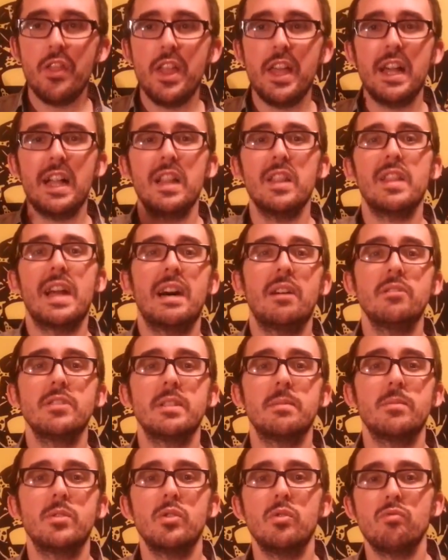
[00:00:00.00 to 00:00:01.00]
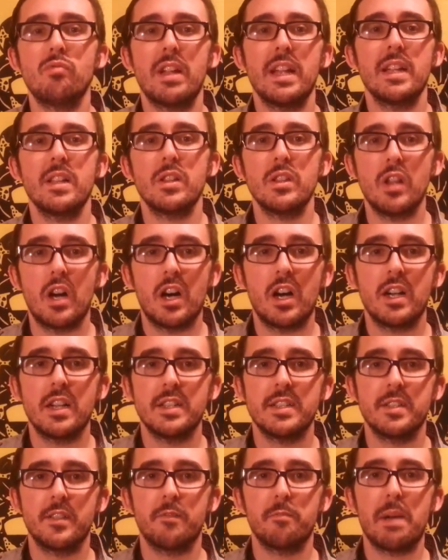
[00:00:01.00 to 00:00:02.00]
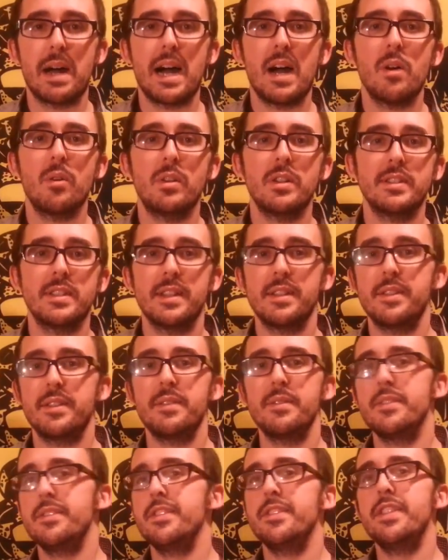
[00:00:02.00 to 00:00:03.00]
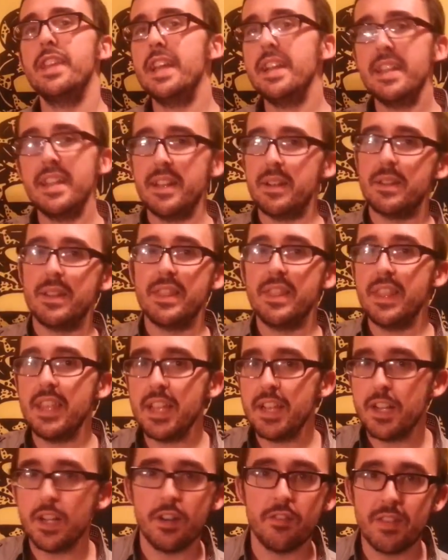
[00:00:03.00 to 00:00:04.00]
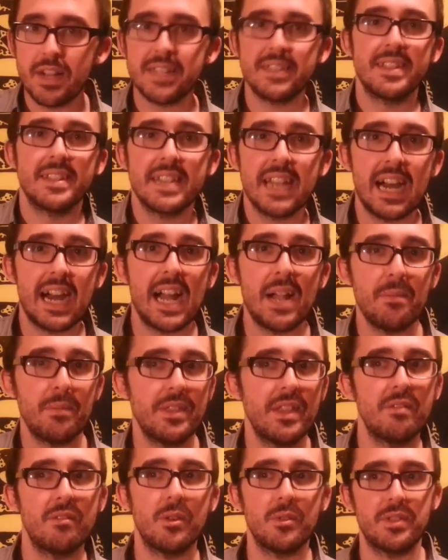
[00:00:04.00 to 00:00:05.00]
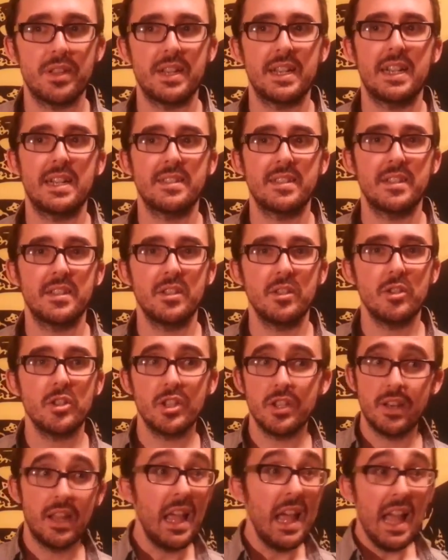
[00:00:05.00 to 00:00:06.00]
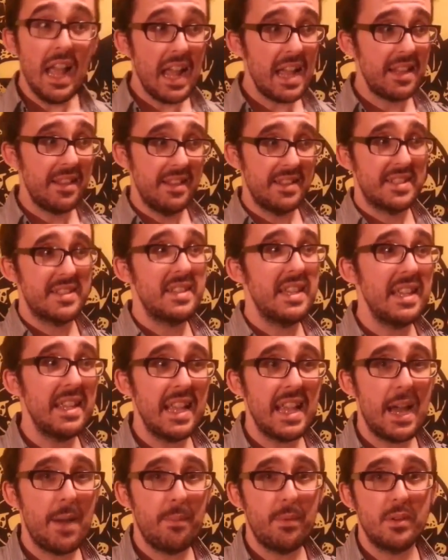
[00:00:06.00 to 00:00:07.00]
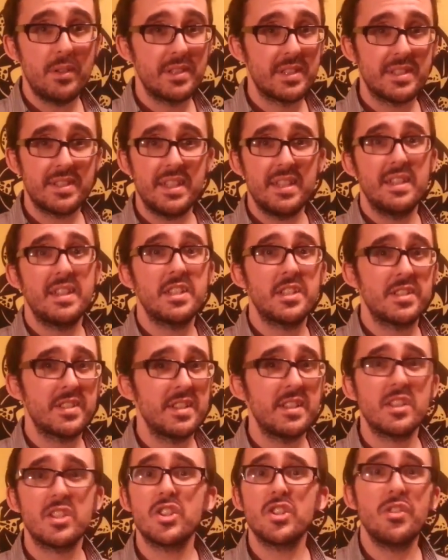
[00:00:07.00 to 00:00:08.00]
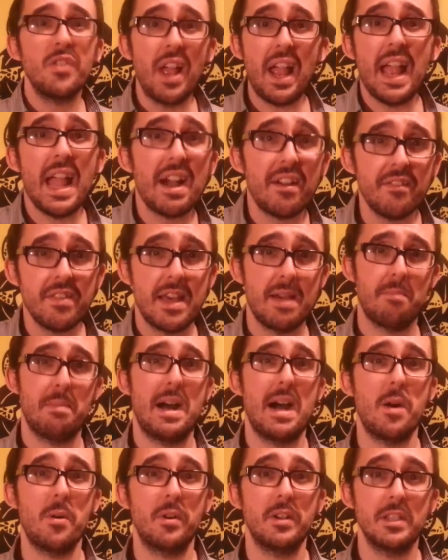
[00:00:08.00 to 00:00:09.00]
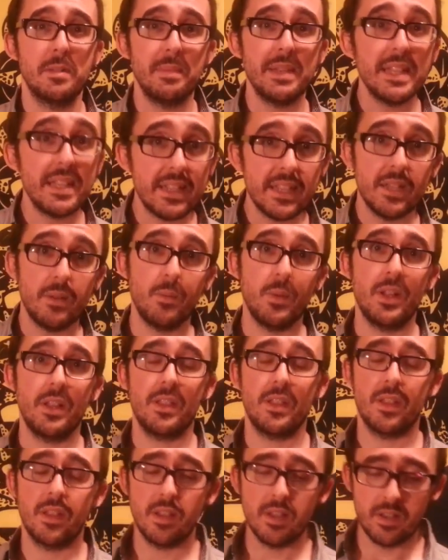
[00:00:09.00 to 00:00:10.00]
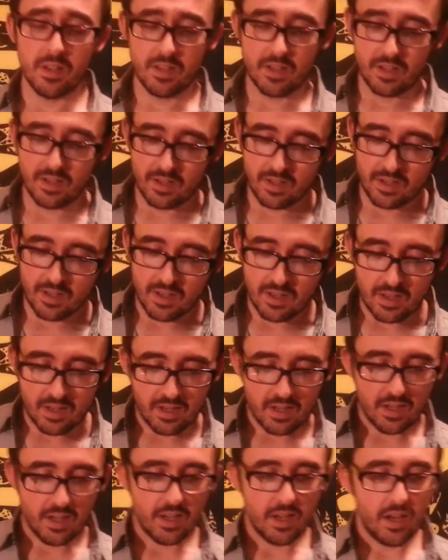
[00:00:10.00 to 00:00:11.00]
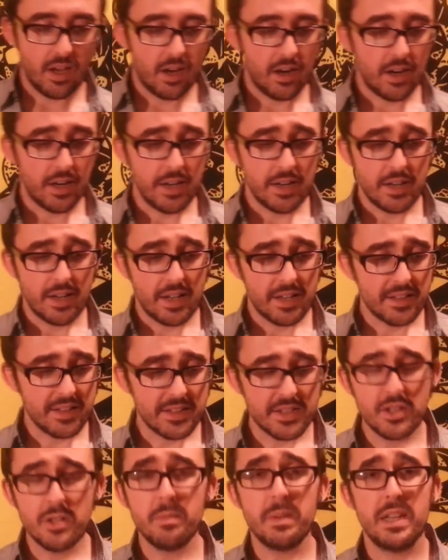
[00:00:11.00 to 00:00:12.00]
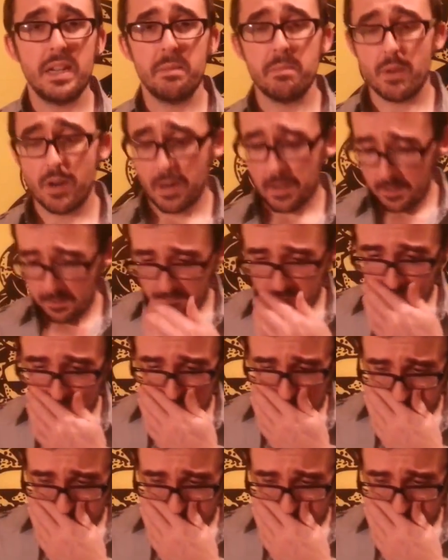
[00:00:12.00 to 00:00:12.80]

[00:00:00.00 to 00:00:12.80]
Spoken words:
It allows them to write laws of powers that they didn't think of at the time when they wrote the Constitution. And the state capitals, the state legislators, shouldn't have that power to begin with. All right, at the 2-minute mark,